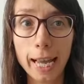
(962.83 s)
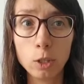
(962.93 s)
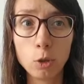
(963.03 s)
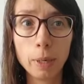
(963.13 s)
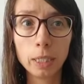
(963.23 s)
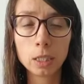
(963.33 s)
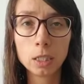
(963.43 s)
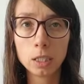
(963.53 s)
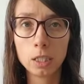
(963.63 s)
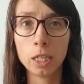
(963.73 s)
and to better
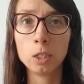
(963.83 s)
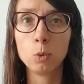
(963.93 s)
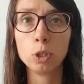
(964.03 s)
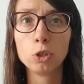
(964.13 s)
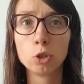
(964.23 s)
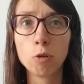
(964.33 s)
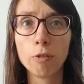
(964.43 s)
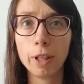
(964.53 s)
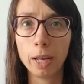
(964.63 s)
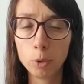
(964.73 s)
understand what
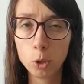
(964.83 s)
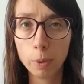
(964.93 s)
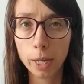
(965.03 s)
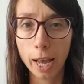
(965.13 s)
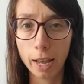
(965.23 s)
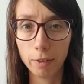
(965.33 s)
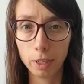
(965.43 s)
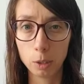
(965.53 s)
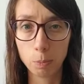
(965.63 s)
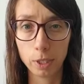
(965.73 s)
drove them to behave
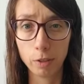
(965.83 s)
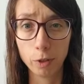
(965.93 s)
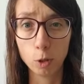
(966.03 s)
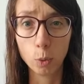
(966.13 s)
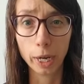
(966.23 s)
in a specific